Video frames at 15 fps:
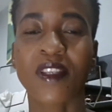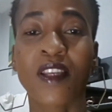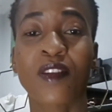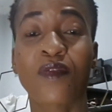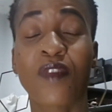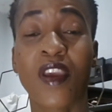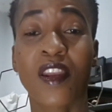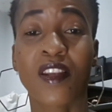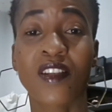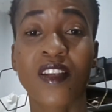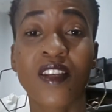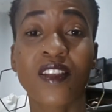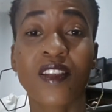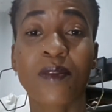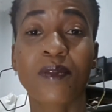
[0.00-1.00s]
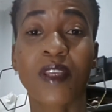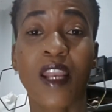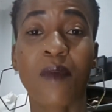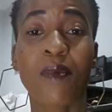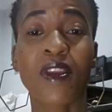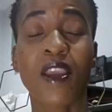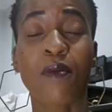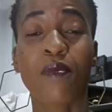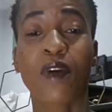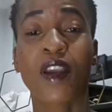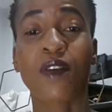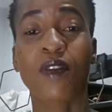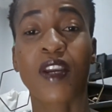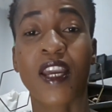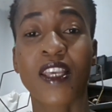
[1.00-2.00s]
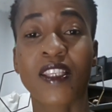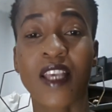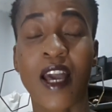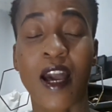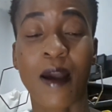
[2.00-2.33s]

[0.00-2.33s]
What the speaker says: and if you're a returning subscriber, yabonga you guys.